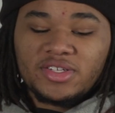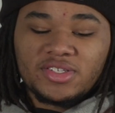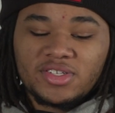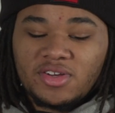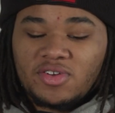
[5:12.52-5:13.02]

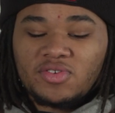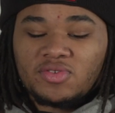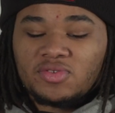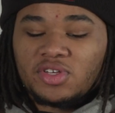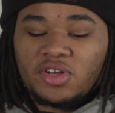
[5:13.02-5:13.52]

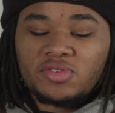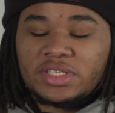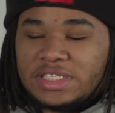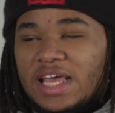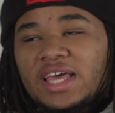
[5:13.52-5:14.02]
So, you know,
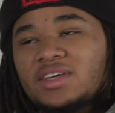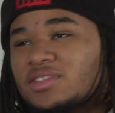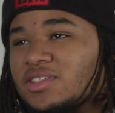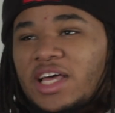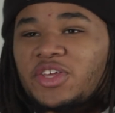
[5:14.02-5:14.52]

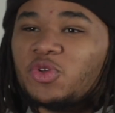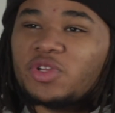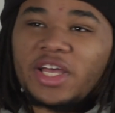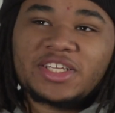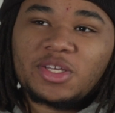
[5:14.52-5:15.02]
saying that you
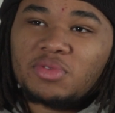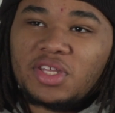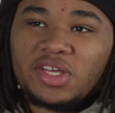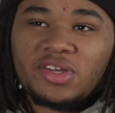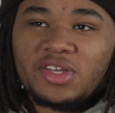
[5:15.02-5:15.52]
like
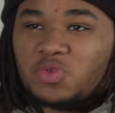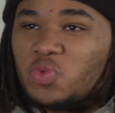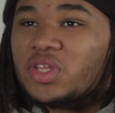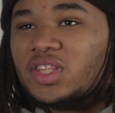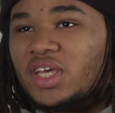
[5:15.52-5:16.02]
something is
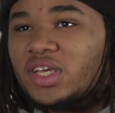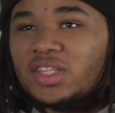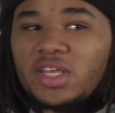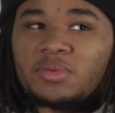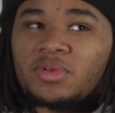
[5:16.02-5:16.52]
one thing, and
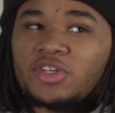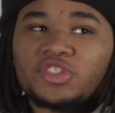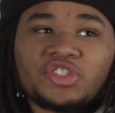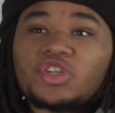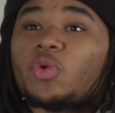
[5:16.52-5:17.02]
then
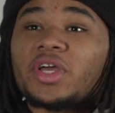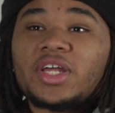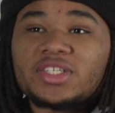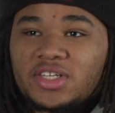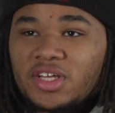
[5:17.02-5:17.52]
showing it
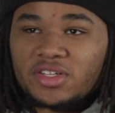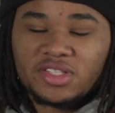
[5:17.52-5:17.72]
is another